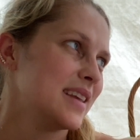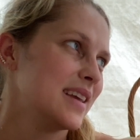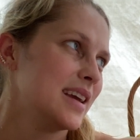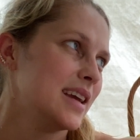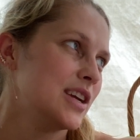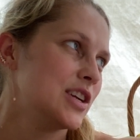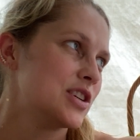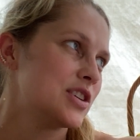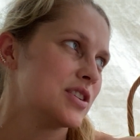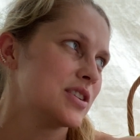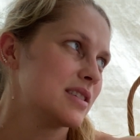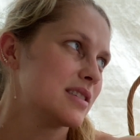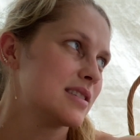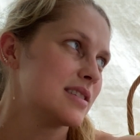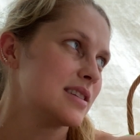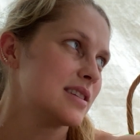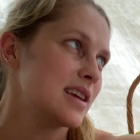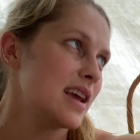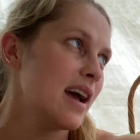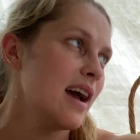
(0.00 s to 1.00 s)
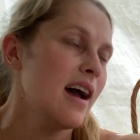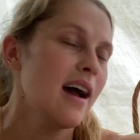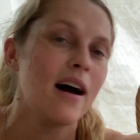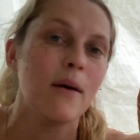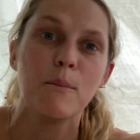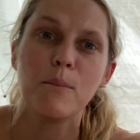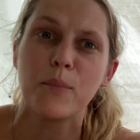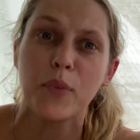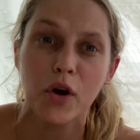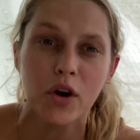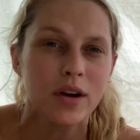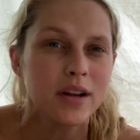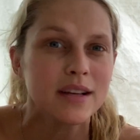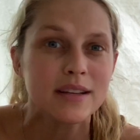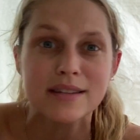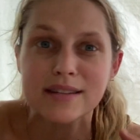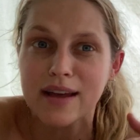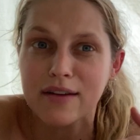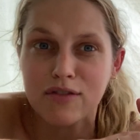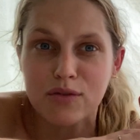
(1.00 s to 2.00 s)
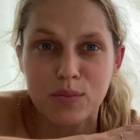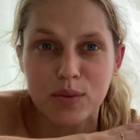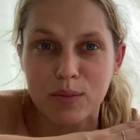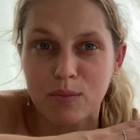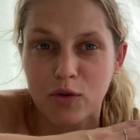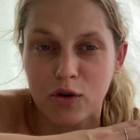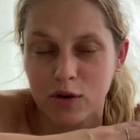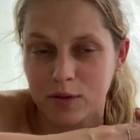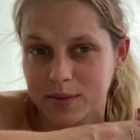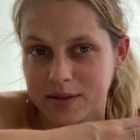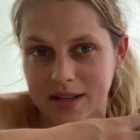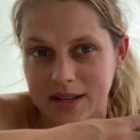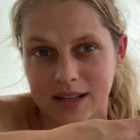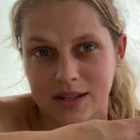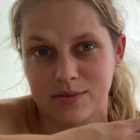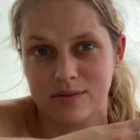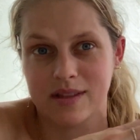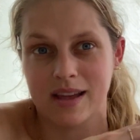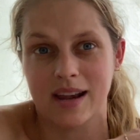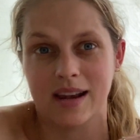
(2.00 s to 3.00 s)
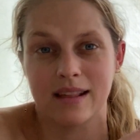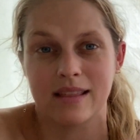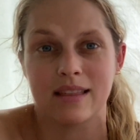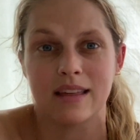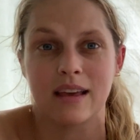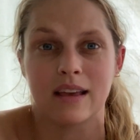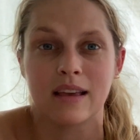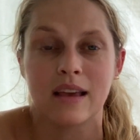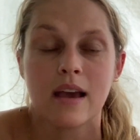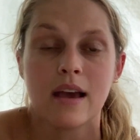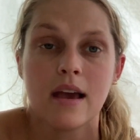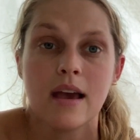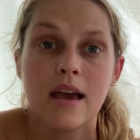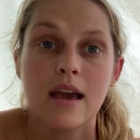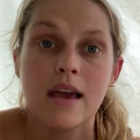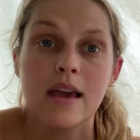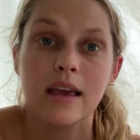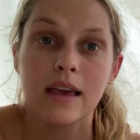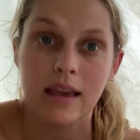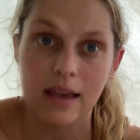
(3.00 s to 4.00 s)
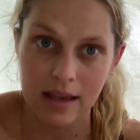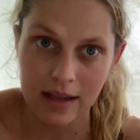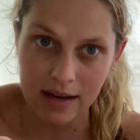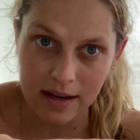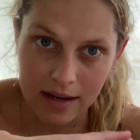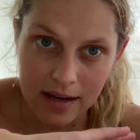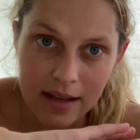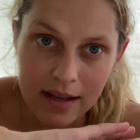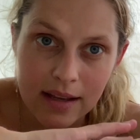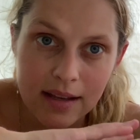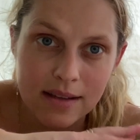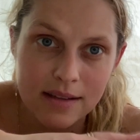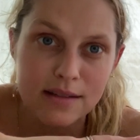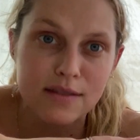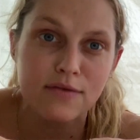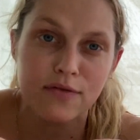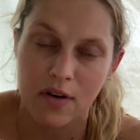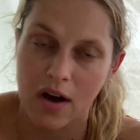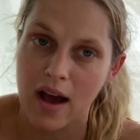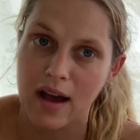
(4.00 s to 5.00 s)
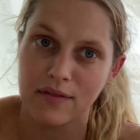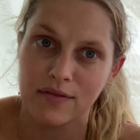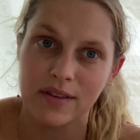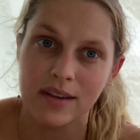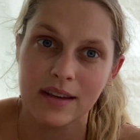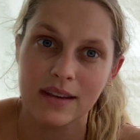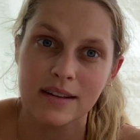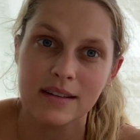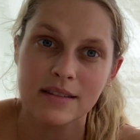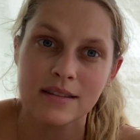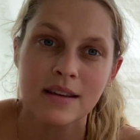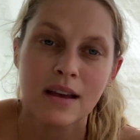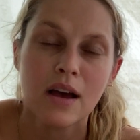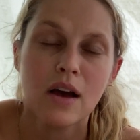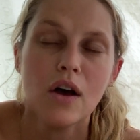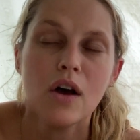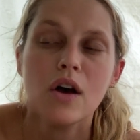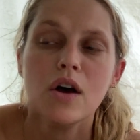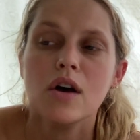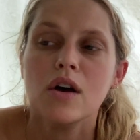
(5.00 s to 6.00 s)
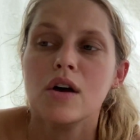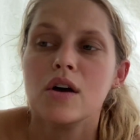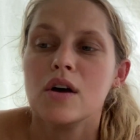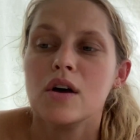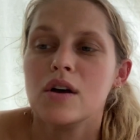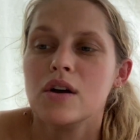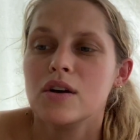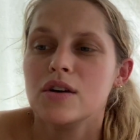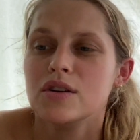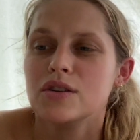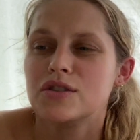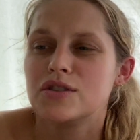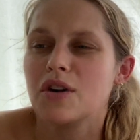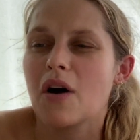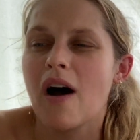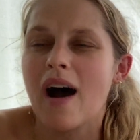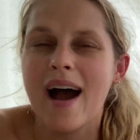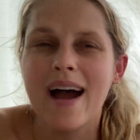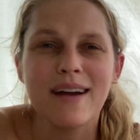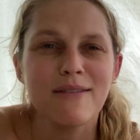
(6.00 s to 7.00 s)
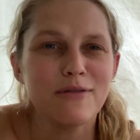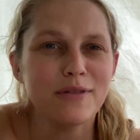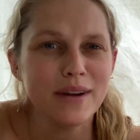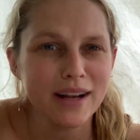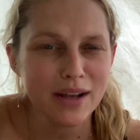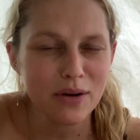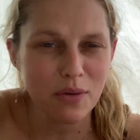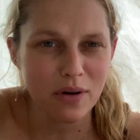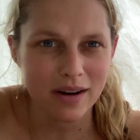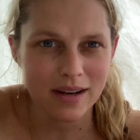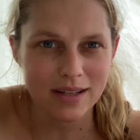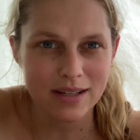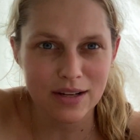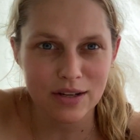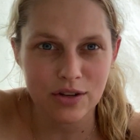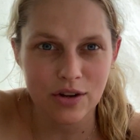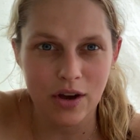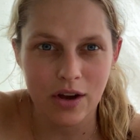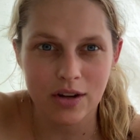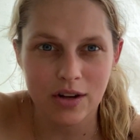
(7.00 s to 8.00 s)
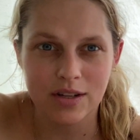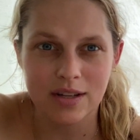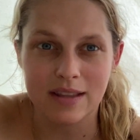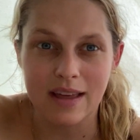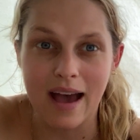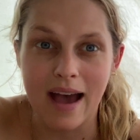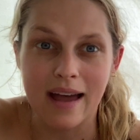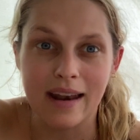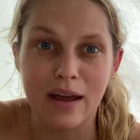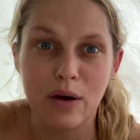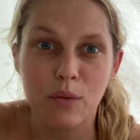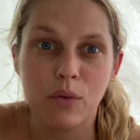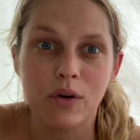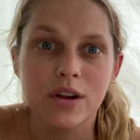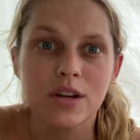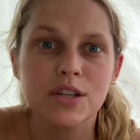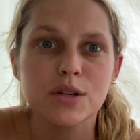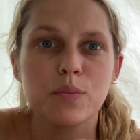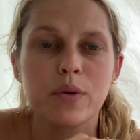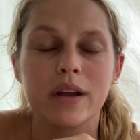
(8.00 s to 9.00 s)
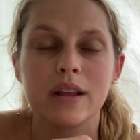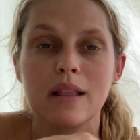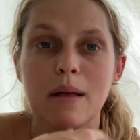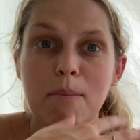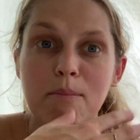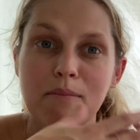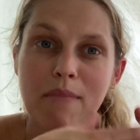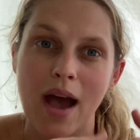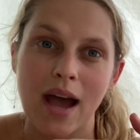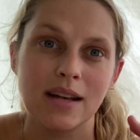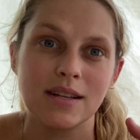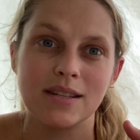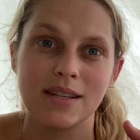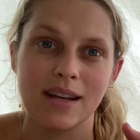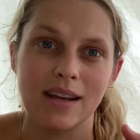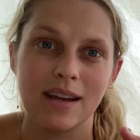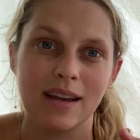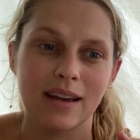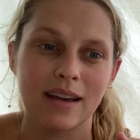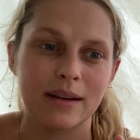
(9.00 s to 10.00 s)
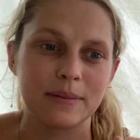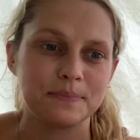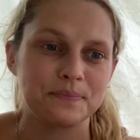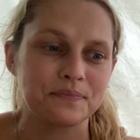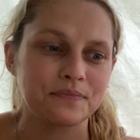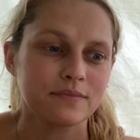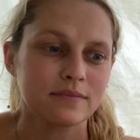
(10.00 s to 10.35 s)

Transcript: it's just, yeah. Bodhi has never been more obsessed with anything in his 5 years. So I really wanted to nurture that, and I wanted to bring the magic